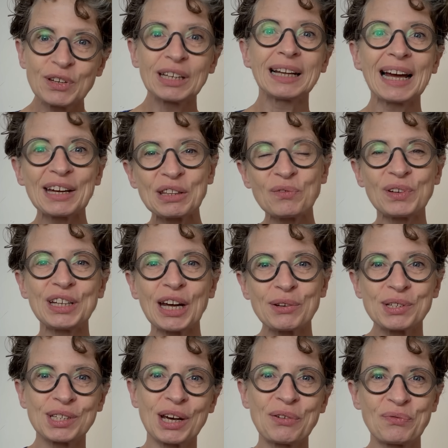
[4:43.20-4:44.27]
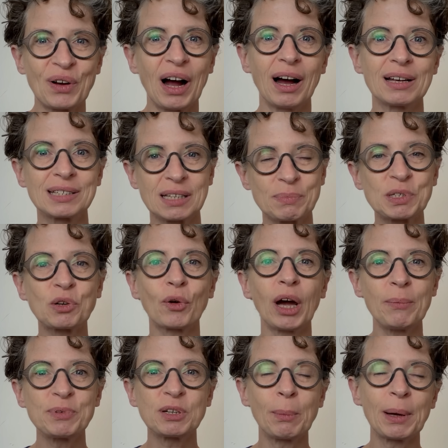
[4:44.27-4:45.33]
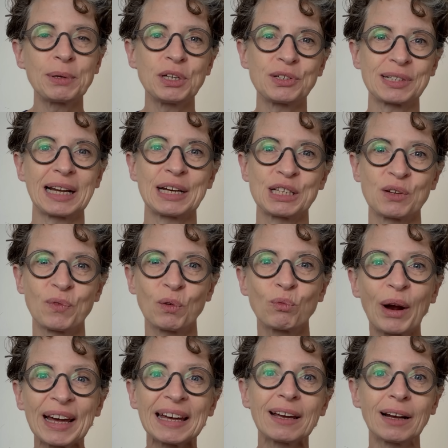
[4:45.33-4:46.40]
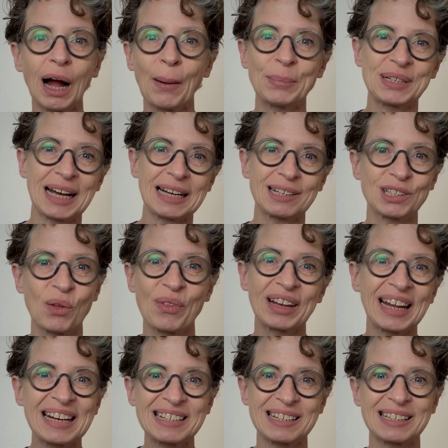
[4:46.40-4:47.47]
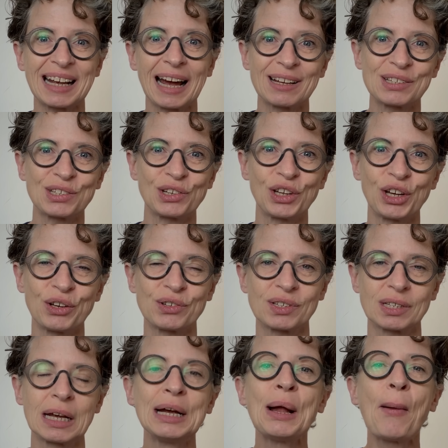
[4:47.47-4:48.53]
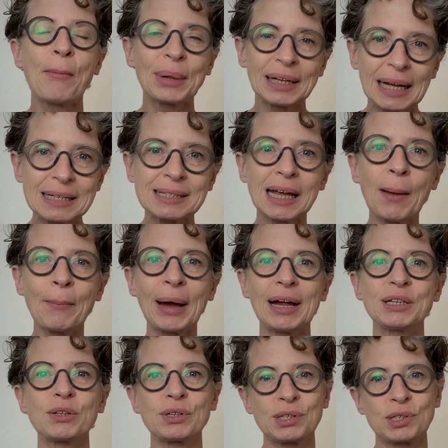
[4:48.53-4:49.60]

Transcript: you like the video so far, subscribe to my newsletter for regular updates on the latest cancer news. But let's get back to the